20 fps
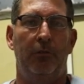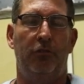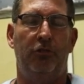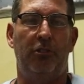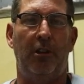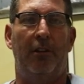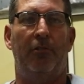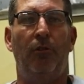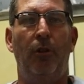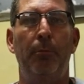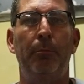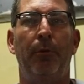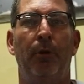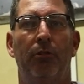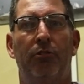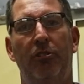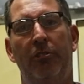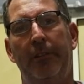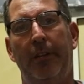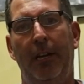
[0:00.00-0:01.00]
General
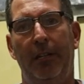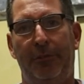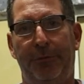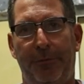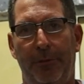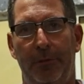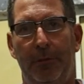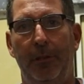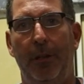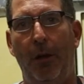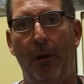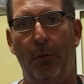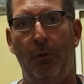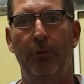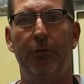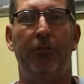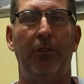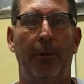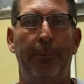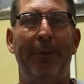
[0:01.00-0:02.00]
merchandise for
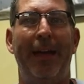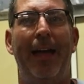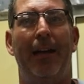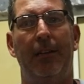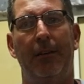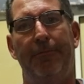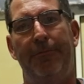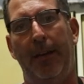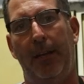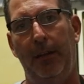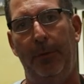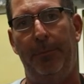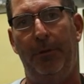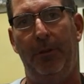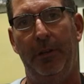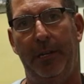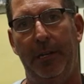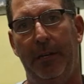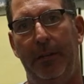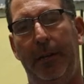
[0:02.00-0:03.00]
Lowe's are back
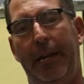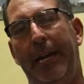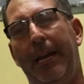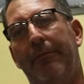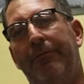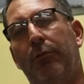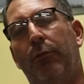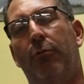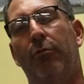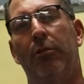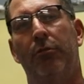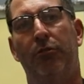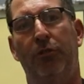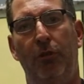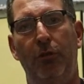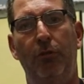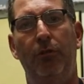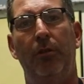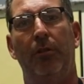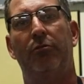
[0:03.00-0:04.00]
available again. I have to order
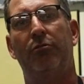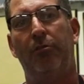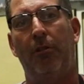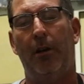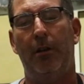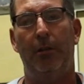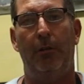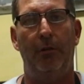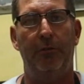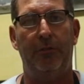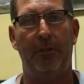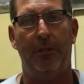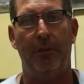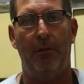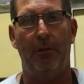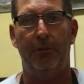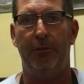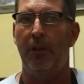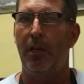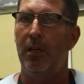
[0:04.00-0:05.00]
two truckloads of
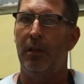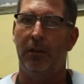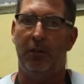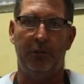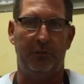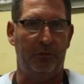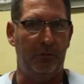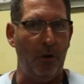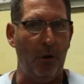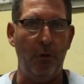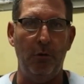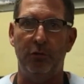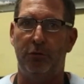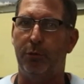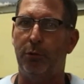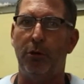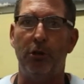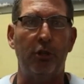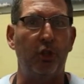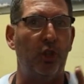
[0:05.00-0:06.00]
those because those
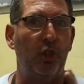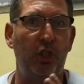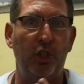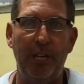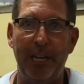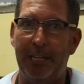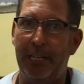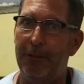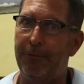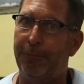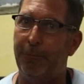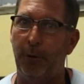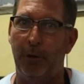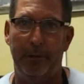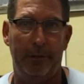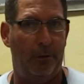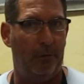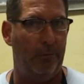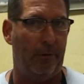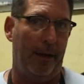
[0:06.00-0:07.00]
were shitty for a
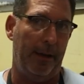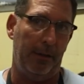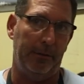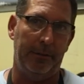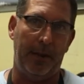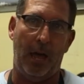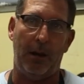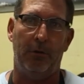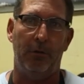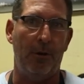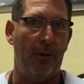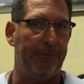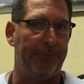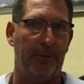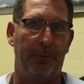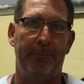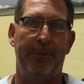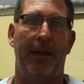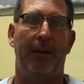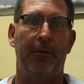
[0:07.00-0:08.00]
little while. And I don't know if
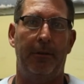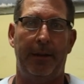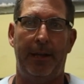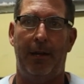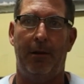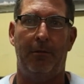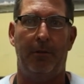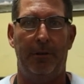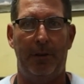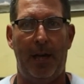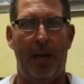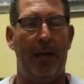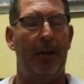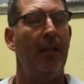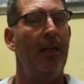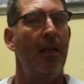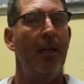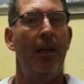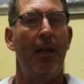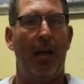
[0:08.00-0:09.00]
they're better now or not.
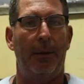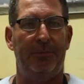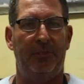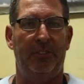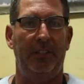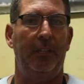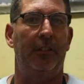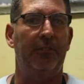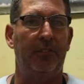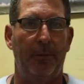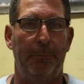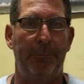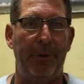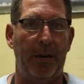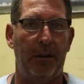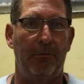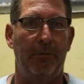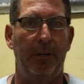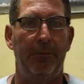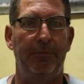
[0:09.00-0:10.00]
I'm seeing some
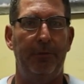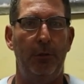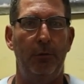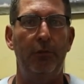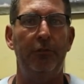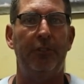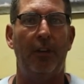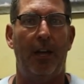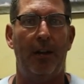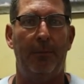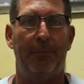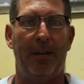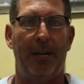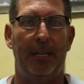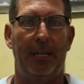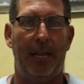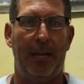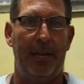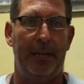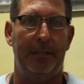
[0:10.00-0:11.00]
better reviews on them
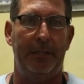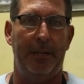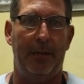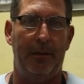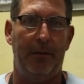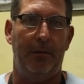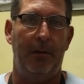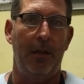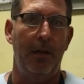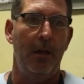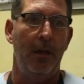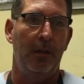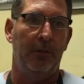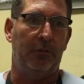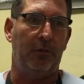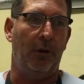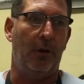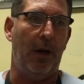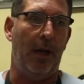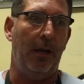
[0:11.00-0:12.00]
online now.
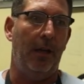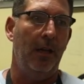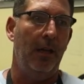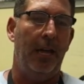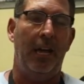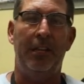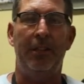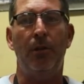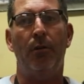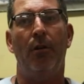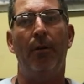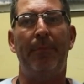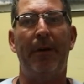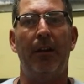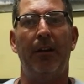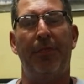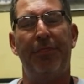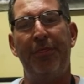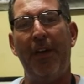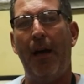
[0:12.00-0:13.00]
So, uh, and they're
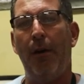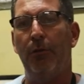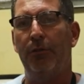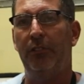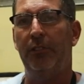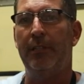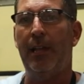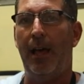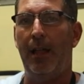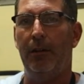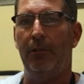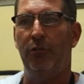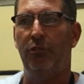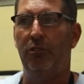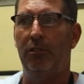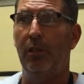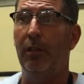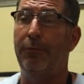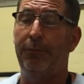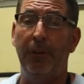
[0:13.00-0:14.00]
about $1,000,
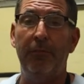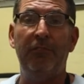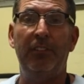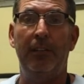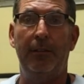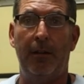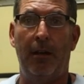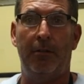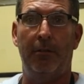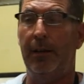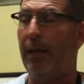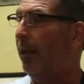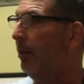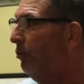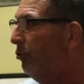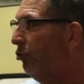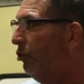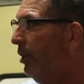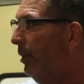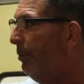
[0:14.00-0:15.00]

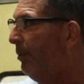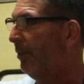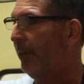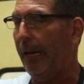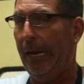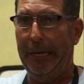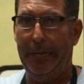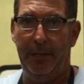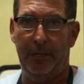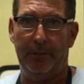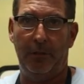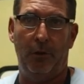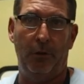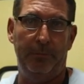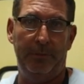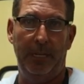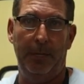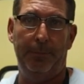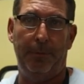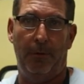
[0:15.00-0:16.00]
$1,500 cheaper than I can get the
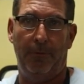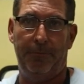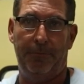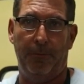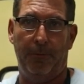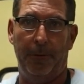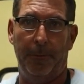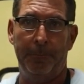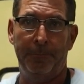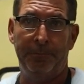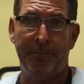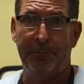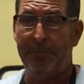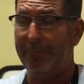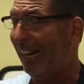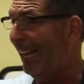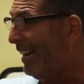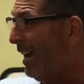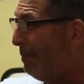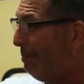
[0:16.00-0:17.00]
Home Depot for.
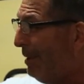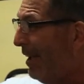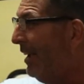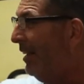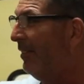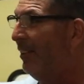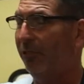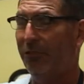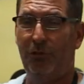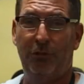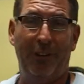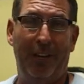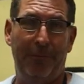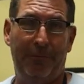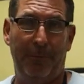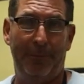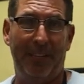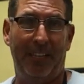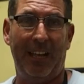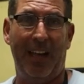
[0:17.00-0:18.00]
And I'm buying this straight
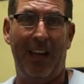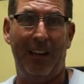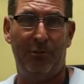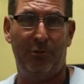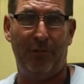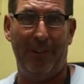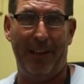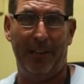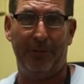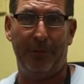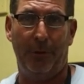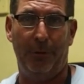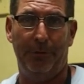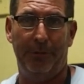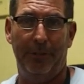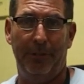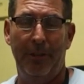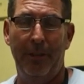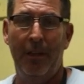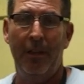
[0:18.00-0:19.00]
from the contract
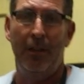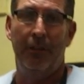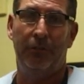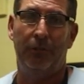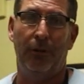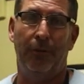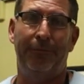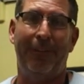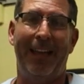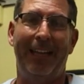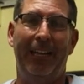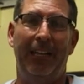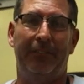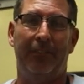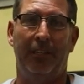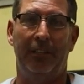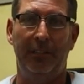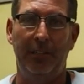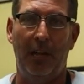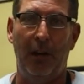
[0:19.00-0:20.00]
holder. So if I can get
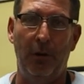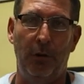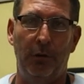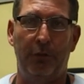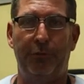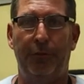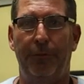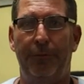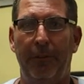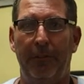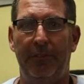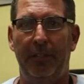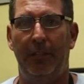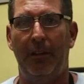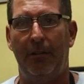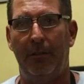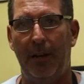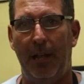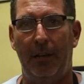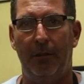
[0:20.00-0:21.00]
the Lowe's for
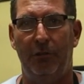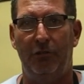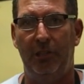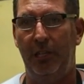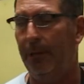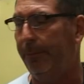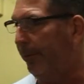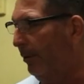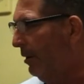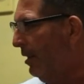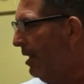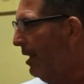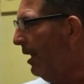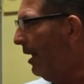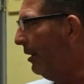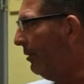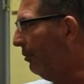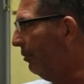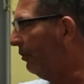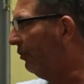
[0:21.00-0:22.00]
$1,500 cheaper
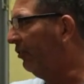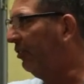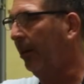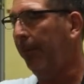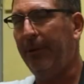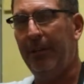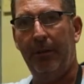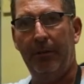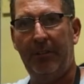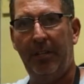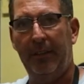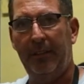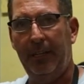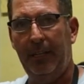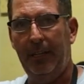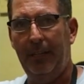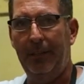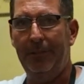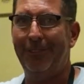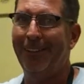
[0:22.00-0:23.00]
and they're similar to
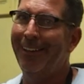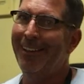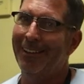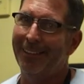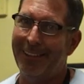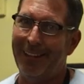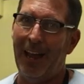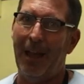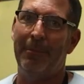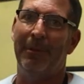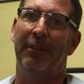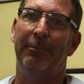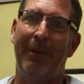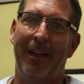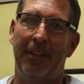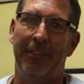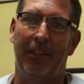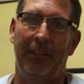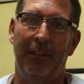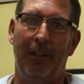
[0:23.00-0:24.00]
these, then I'm gonna
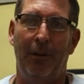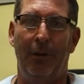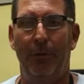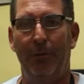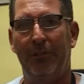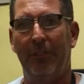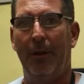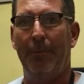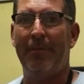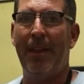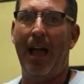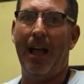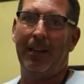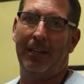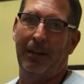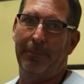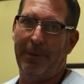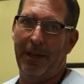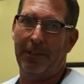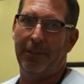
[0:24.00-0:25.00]
buy the Lowe's and I'm not
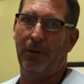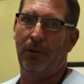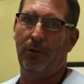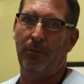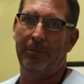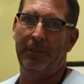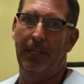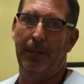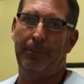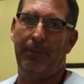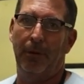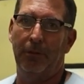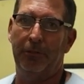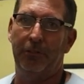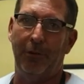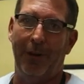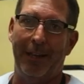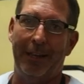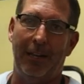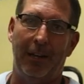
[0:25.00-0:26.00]
gonna buy the Home Depot.
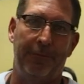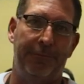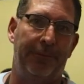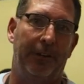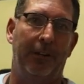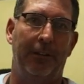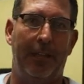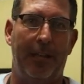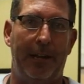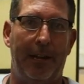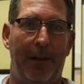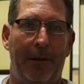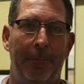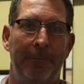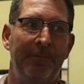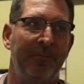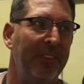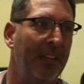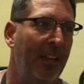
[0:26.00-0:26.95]
So I gotta figure that out.